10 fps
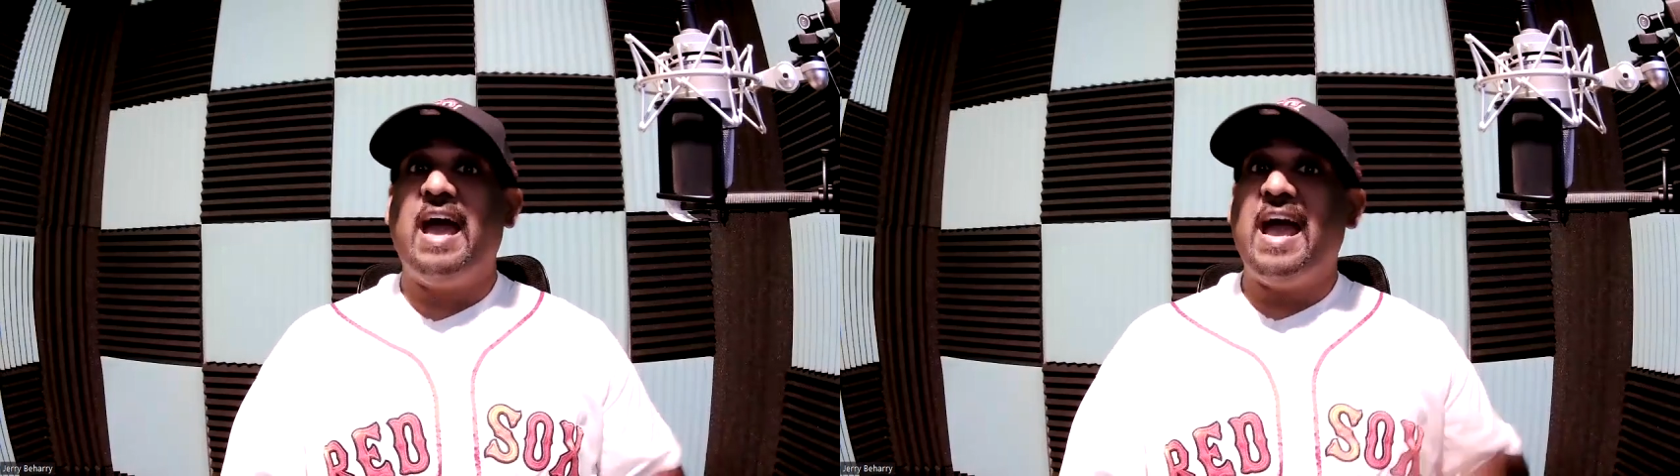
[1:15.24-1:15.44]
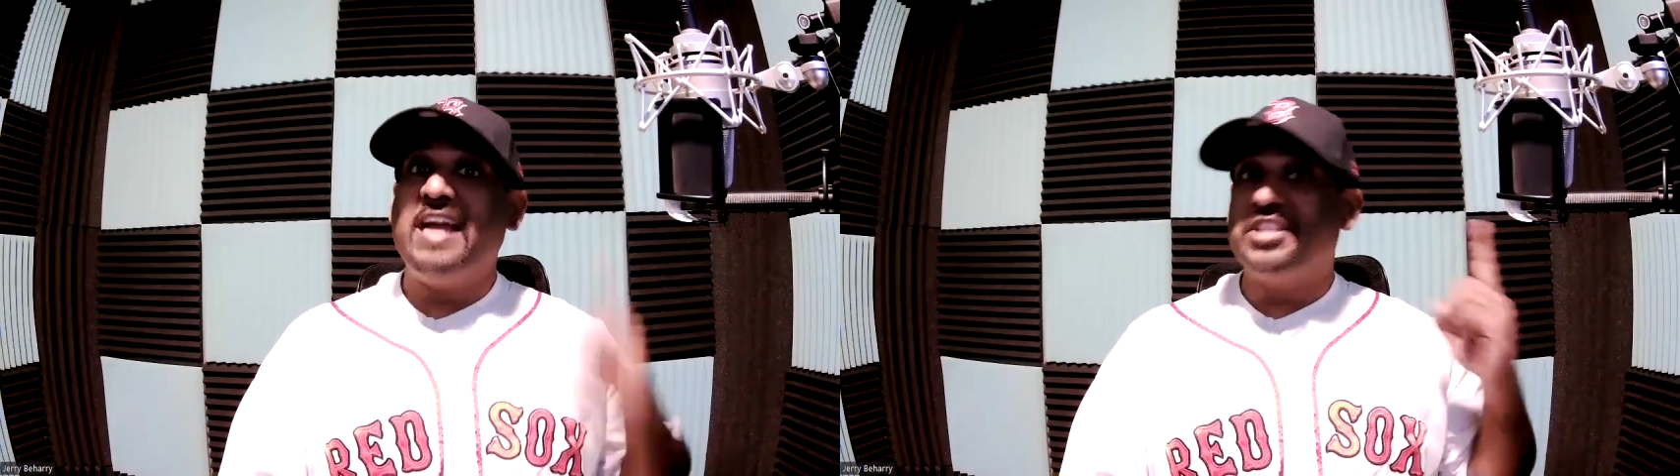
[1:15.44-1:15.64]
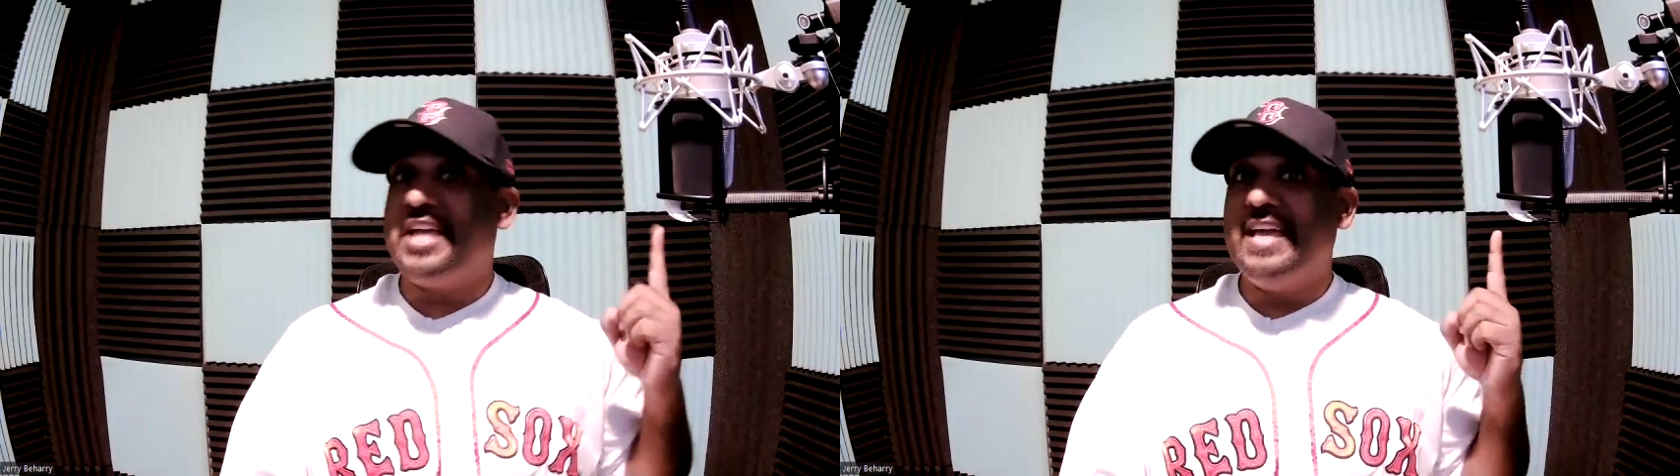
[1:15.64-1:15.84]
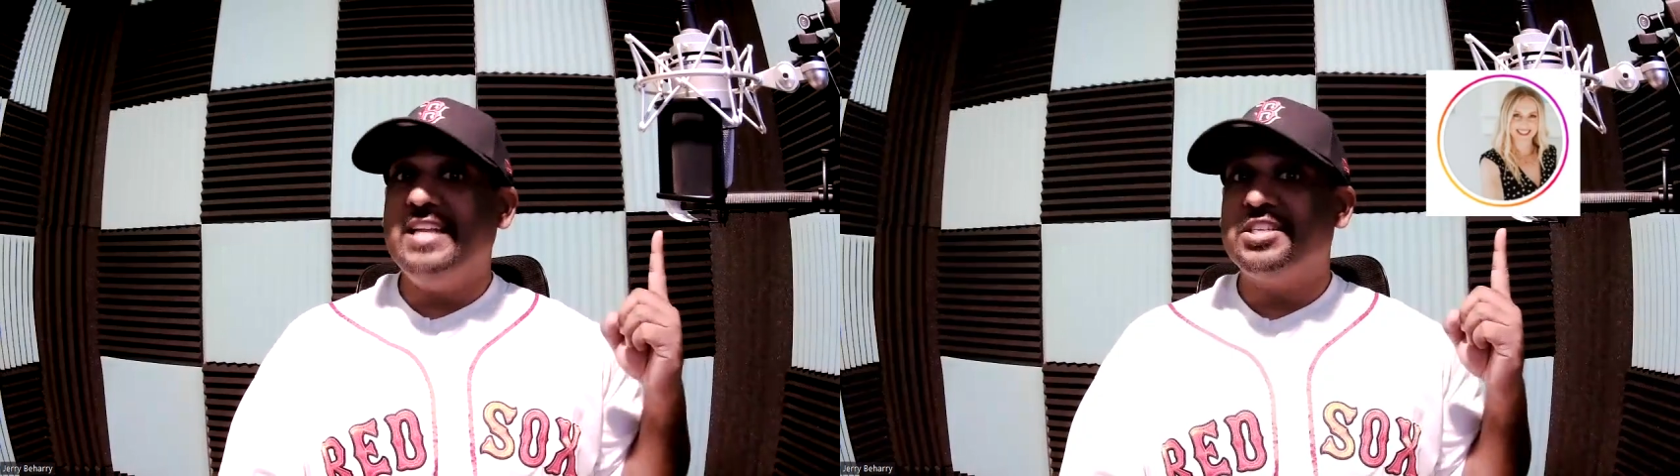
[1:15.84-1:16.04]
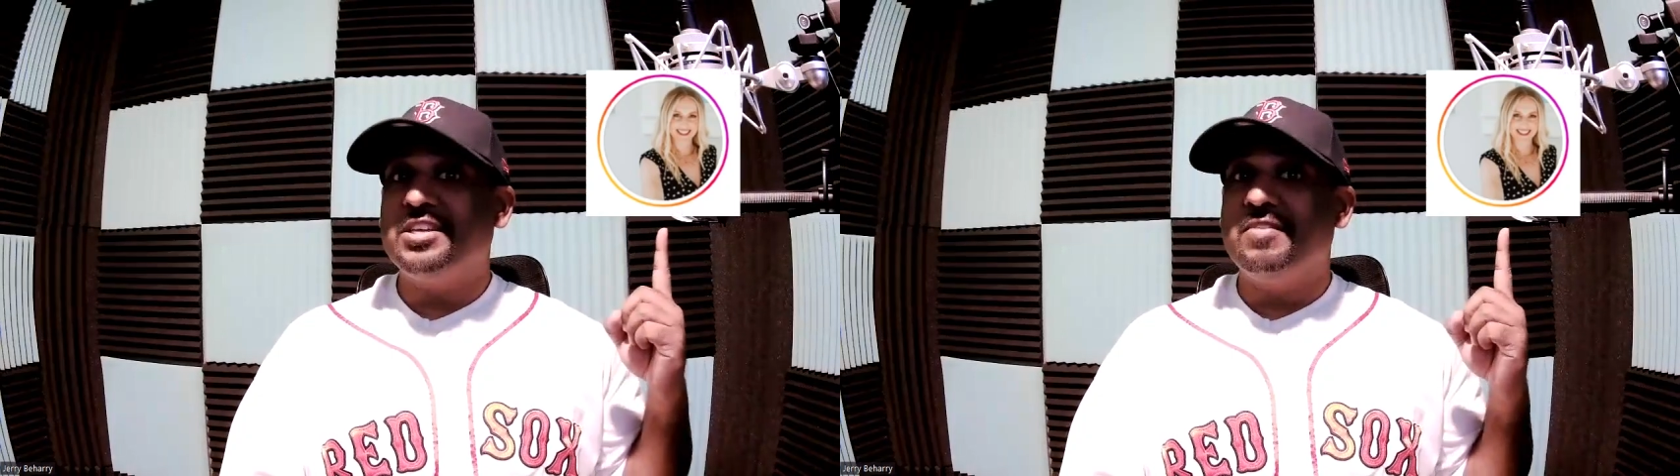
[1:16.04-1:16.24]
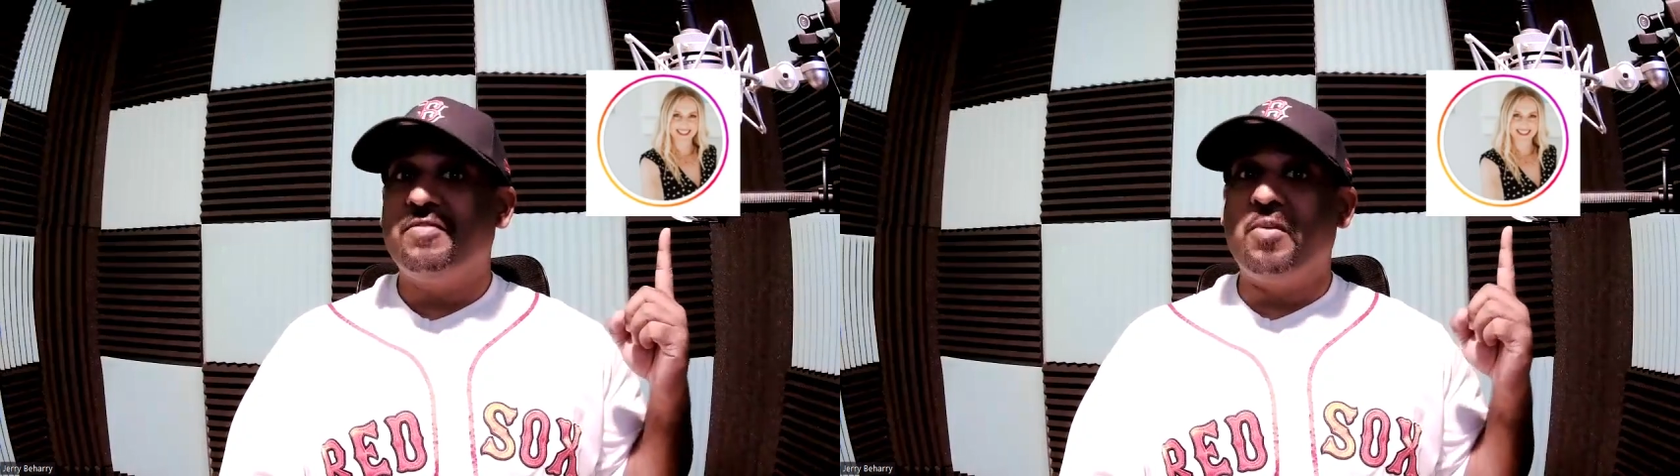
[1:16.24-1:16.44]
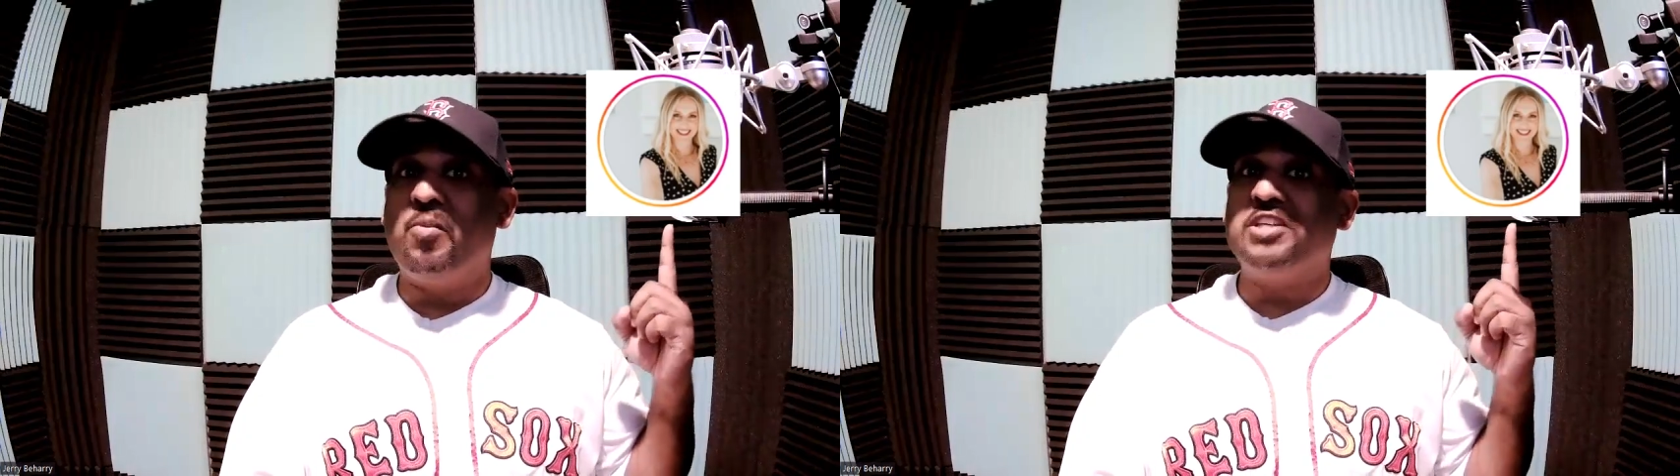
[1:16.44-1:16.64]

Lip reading: Ash H. from